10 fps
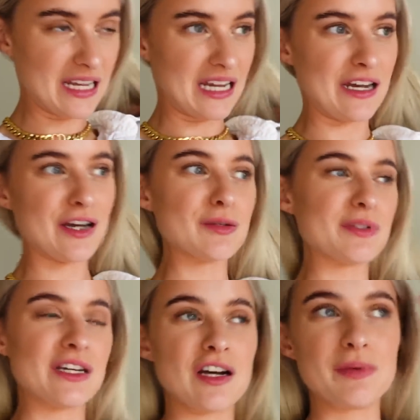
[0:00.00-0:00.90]
I hope
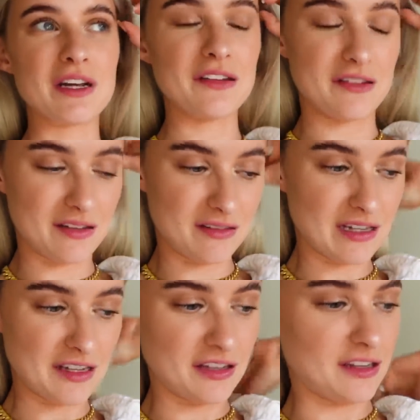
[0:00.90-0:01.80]
so because
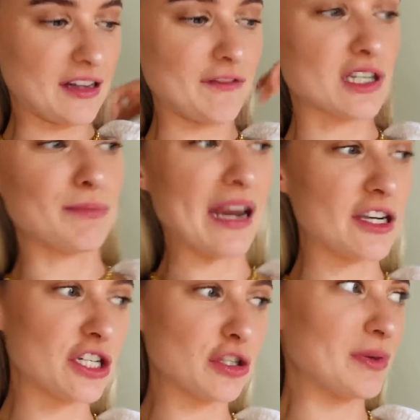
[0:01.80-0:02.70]
he's having to
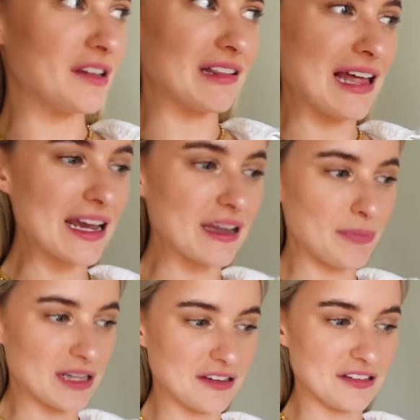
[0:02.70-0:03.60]
bandage up his leg
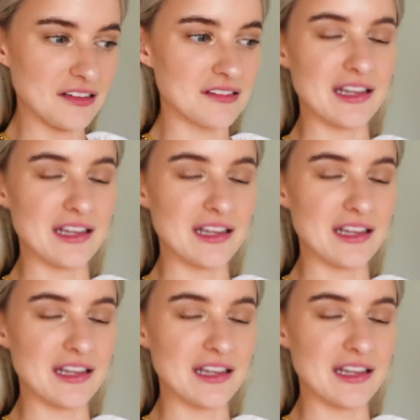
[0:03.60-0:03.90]
because it's